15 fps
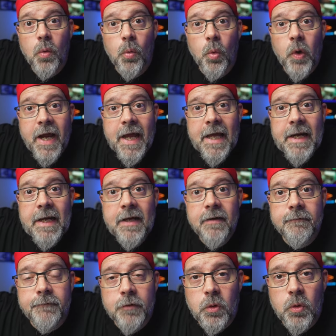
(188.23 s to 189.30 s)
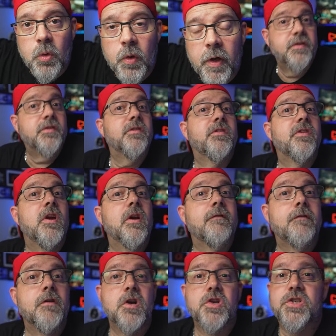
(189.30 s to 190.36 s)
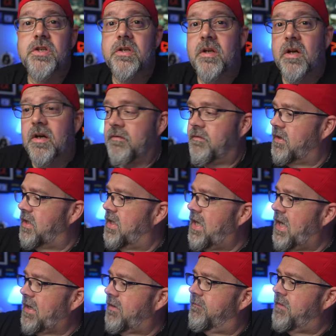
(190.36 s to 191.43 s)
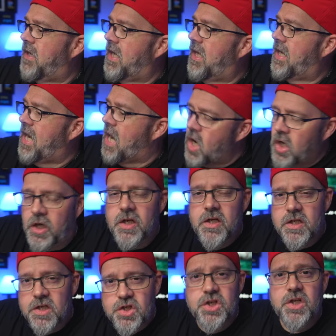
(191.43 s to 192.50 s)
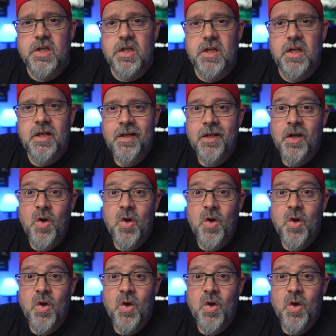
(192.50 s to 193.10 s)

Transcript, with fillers: Ranvoo. This is their version of a neck fan air conditioning